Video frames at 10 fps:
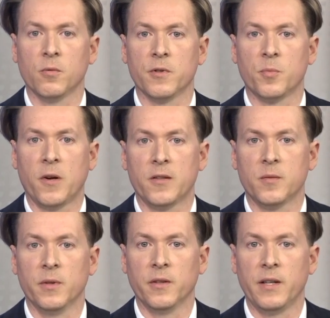
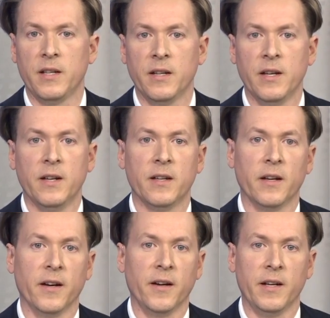responsibility.
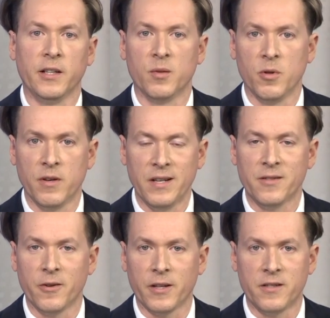In communities
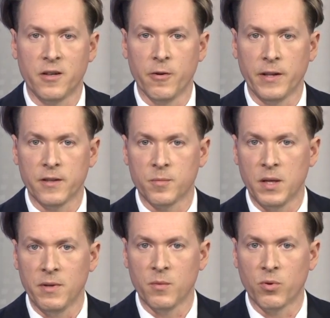that are considering this,
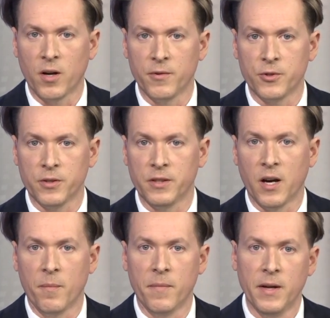maybe the province should
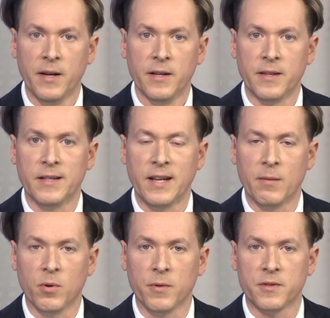come to the
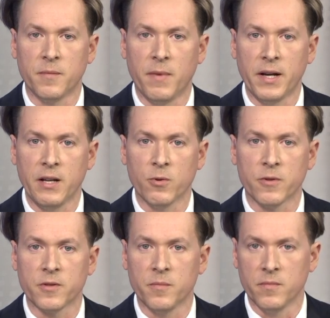table with some money or
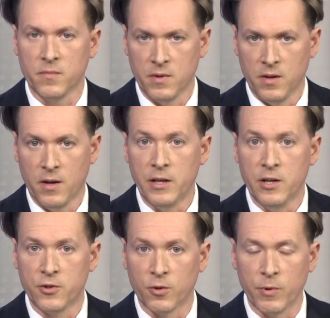some
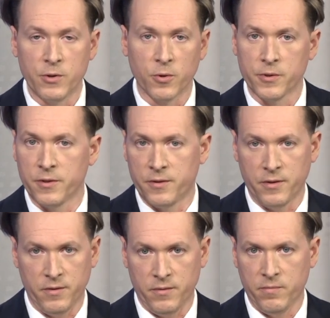additional resources
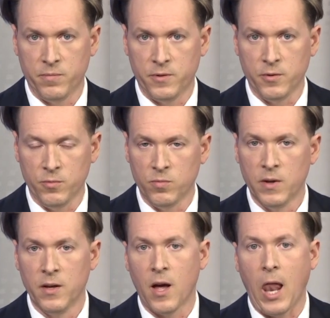to
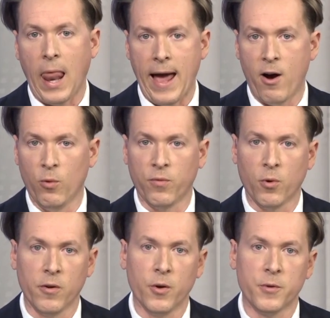allow
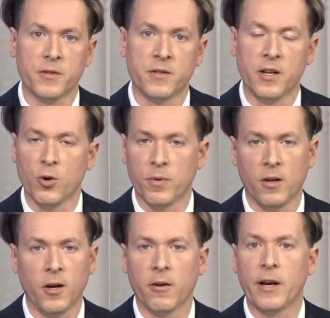for those to stay open
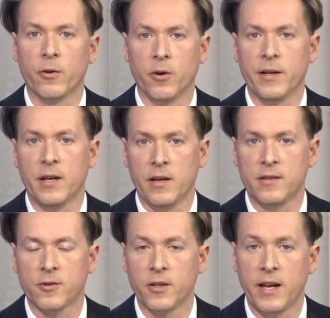longer. I don't know.
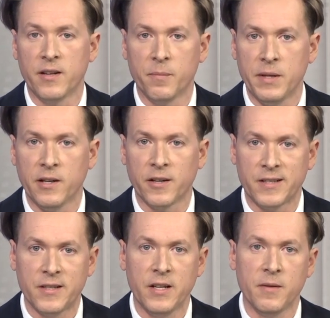It's going to end up being on a
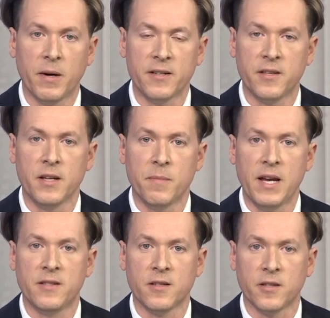city-by-city
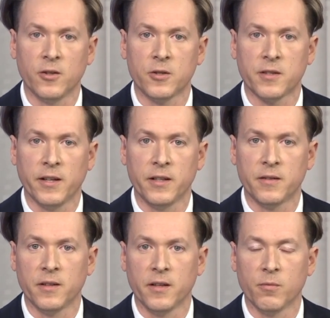basis. It looks like
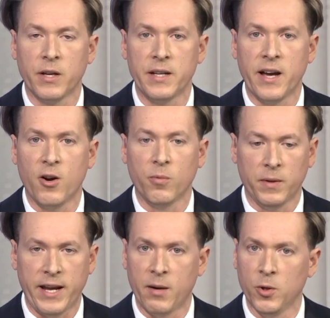right now,
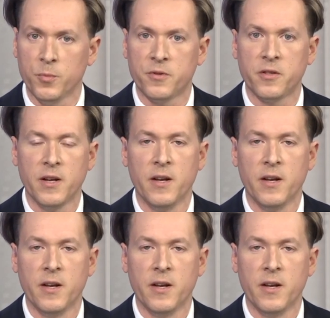Kamloops,